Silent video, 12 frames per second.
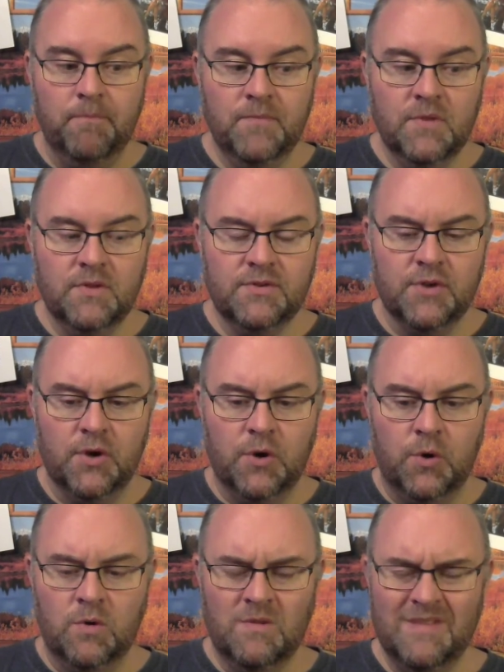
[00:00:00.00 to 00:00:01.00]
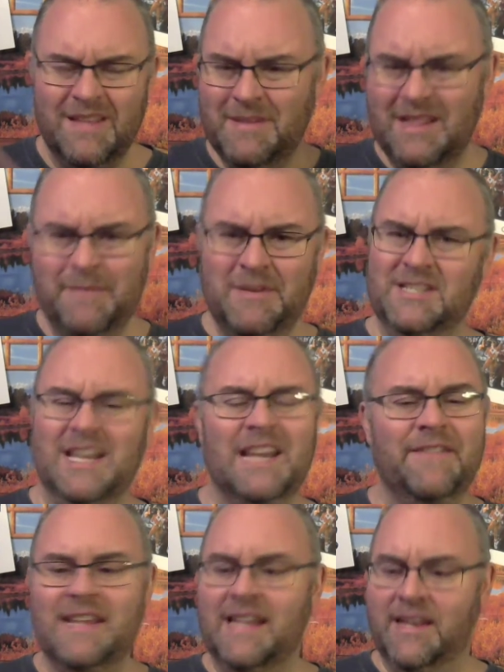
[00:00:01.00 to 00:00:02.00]
So let me just
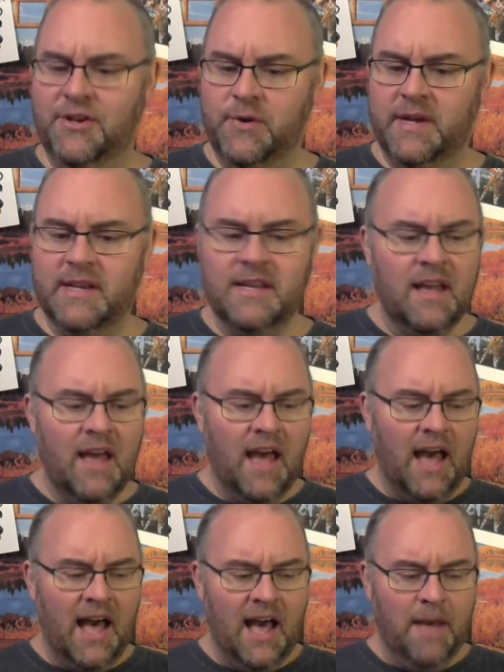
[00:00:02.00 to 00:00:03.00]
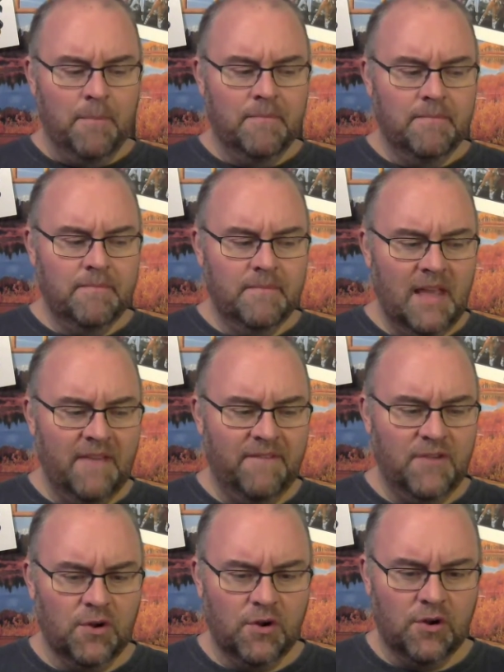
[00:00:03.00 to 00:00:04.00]
kind of get into it.
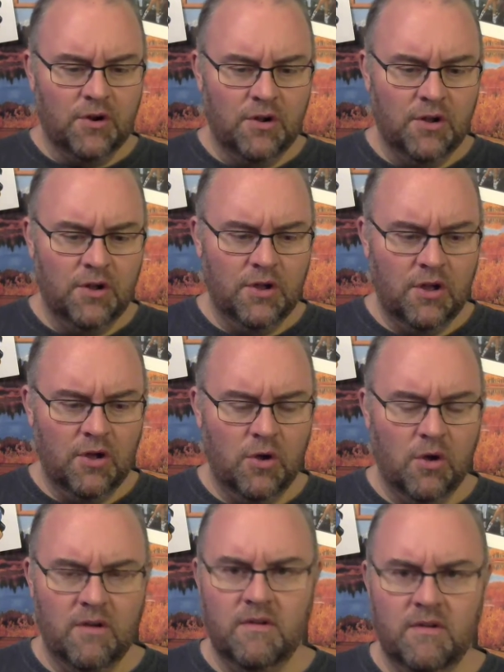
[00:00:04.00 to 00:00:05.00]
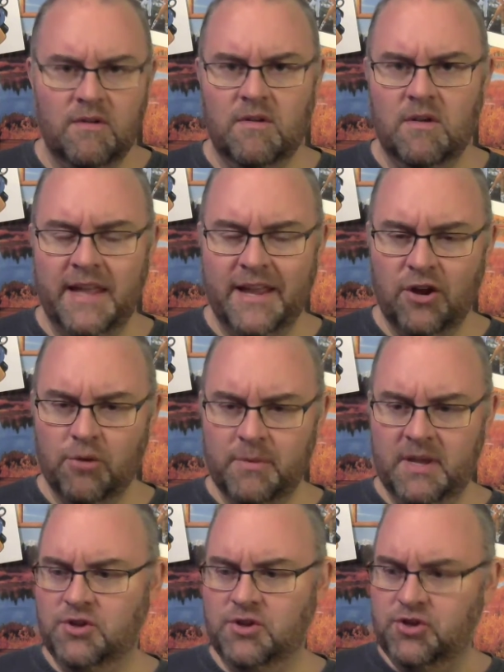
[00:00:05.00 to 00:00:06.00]
If you're here
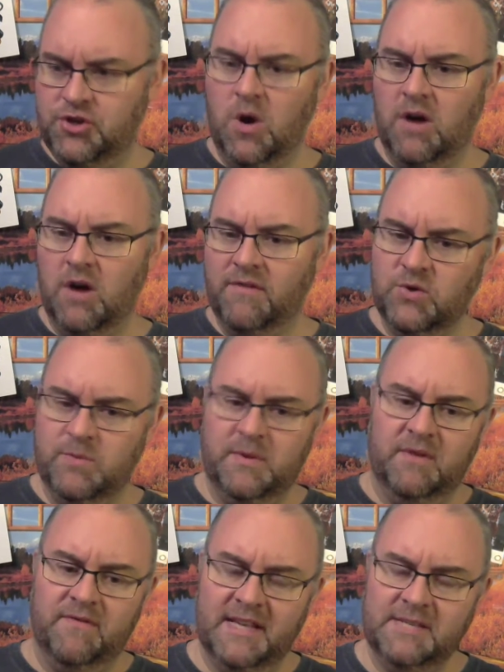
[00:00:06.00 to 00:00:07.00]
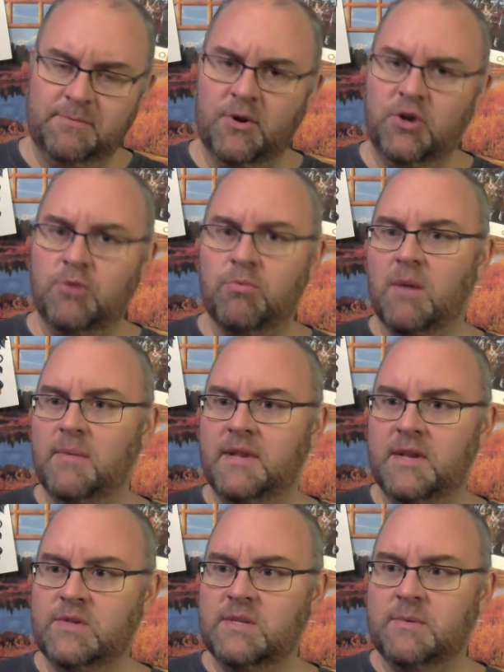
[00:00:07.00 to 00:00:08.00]
because you are friends with me on Facebook, you
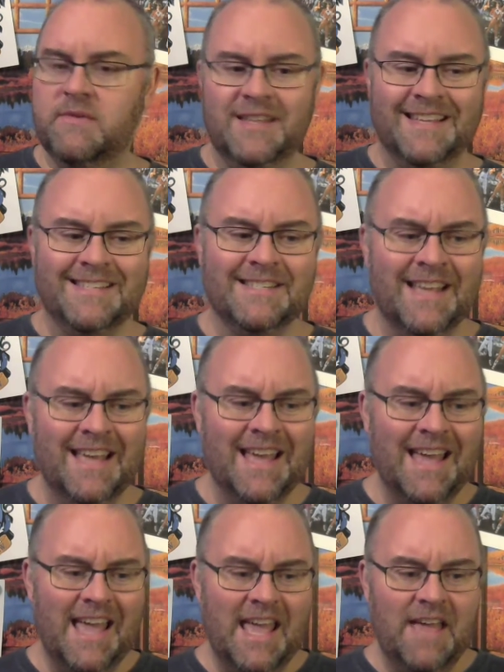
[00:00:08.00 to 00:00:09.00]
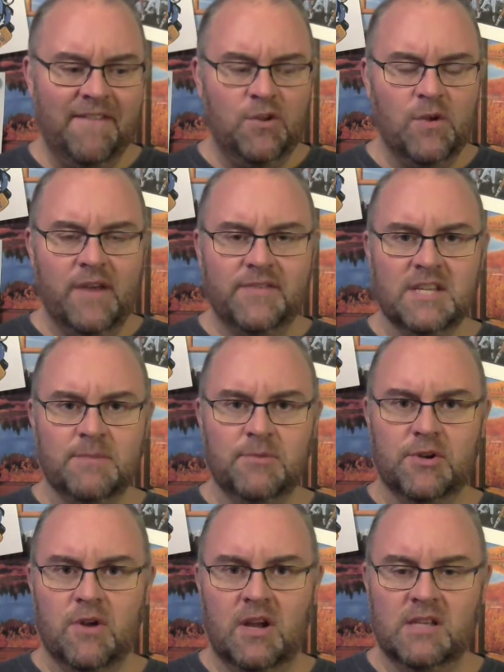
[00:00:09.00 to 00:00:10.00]
probably know some of this. If you have
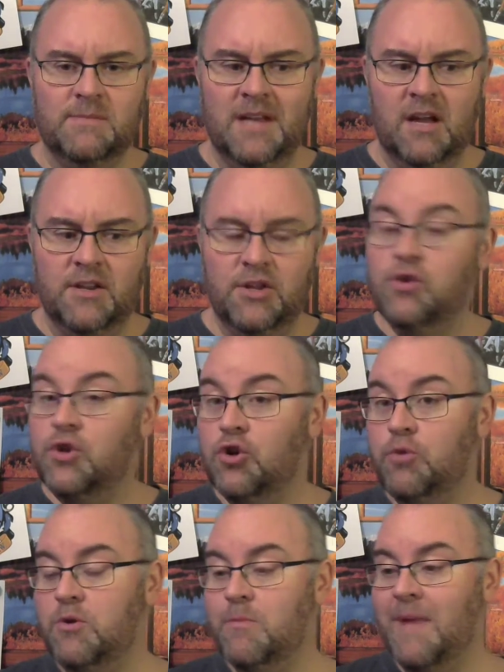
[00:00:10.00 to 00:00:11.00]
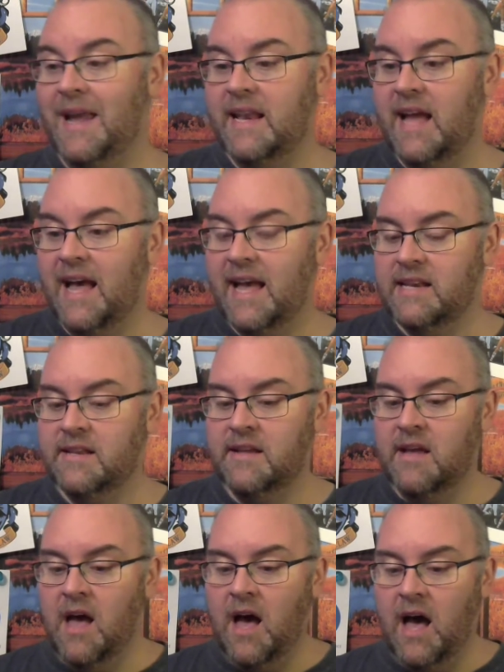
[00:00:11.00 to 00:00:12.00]
stumbled across me on YouTube, you may not.
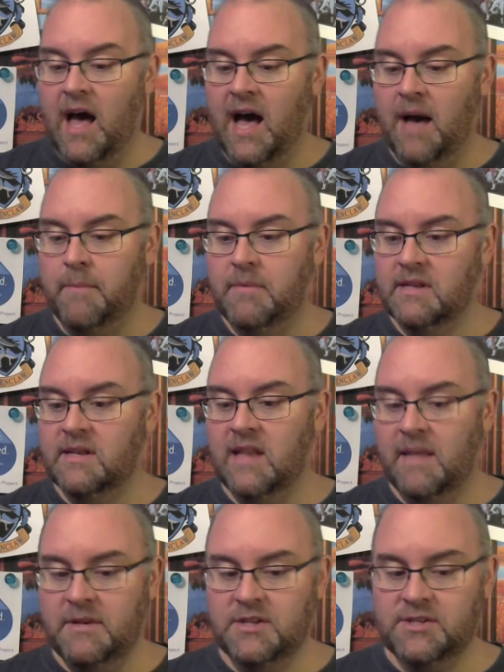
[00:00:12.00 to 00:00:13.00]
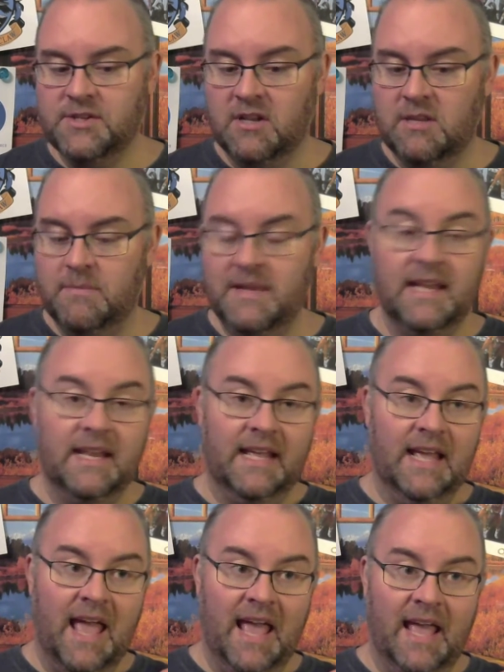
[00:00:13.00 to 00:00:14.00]
But let me just start at the
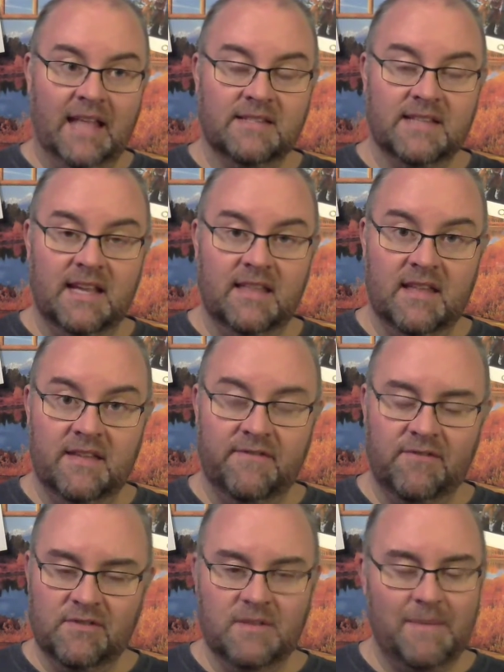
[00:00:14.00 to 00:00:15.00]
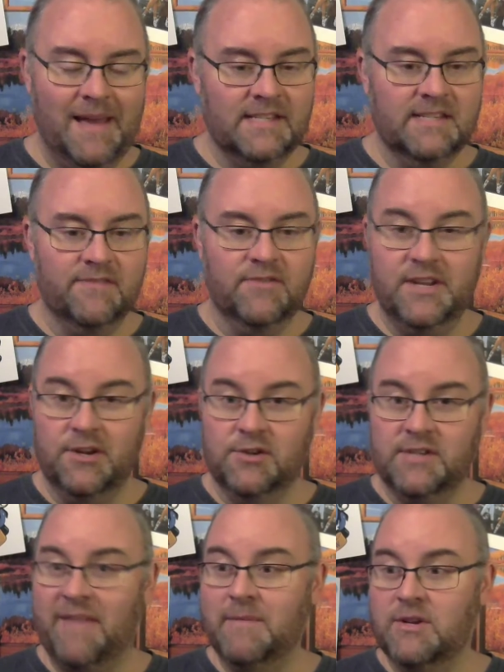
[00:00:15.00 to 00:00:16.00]
beginning and say that for the past several
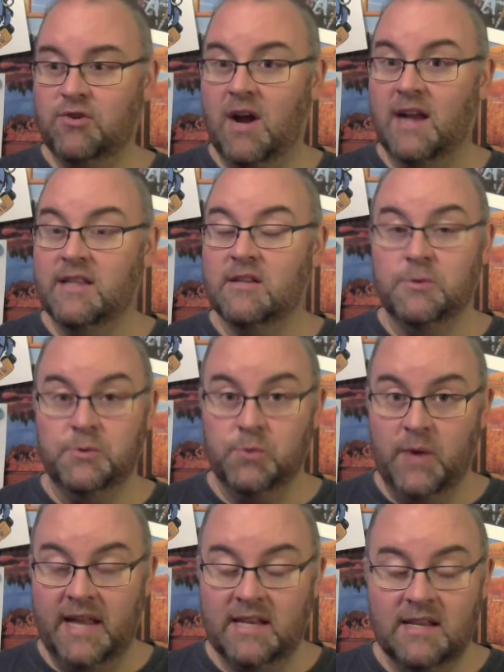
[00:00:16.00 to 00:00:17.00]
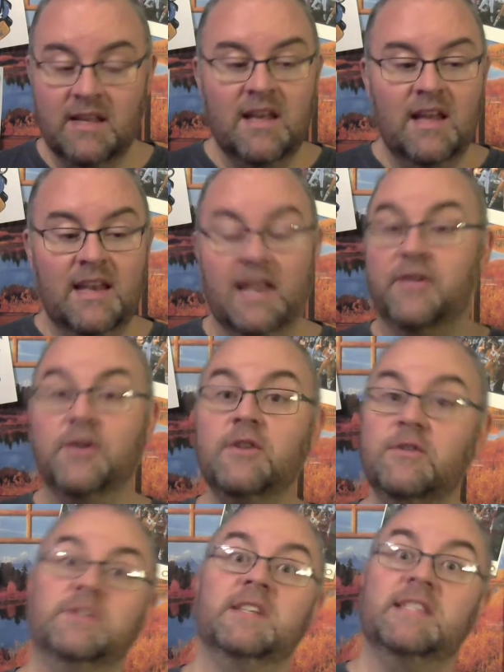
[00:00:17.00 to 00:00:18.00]
years, I've been trying to lose weight. Now, the
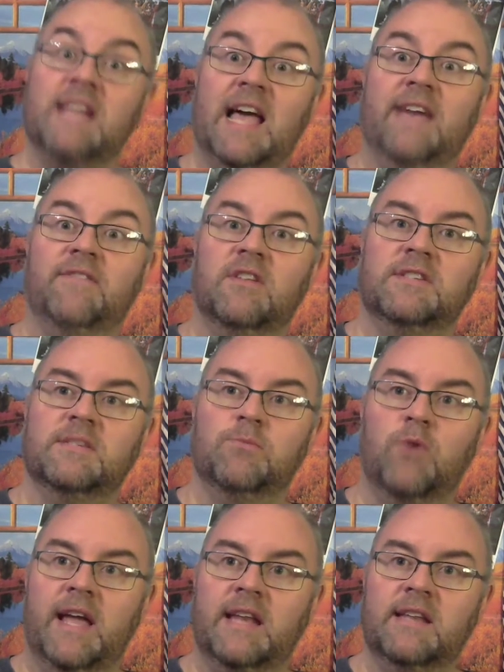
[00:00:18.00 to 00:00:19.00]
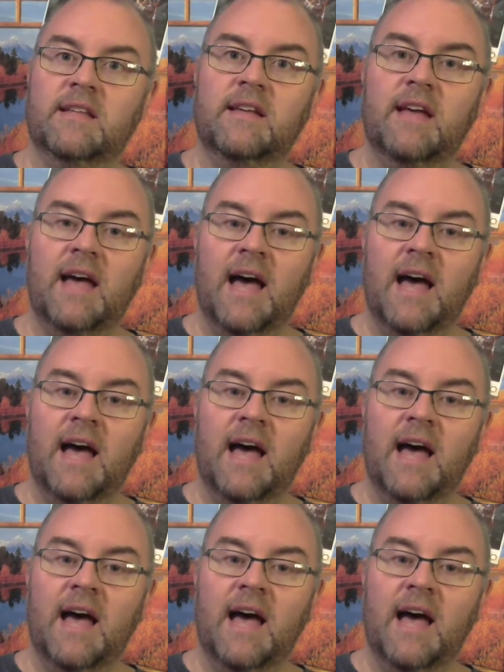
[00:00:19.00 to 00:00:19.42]
good news is I have lost some weight.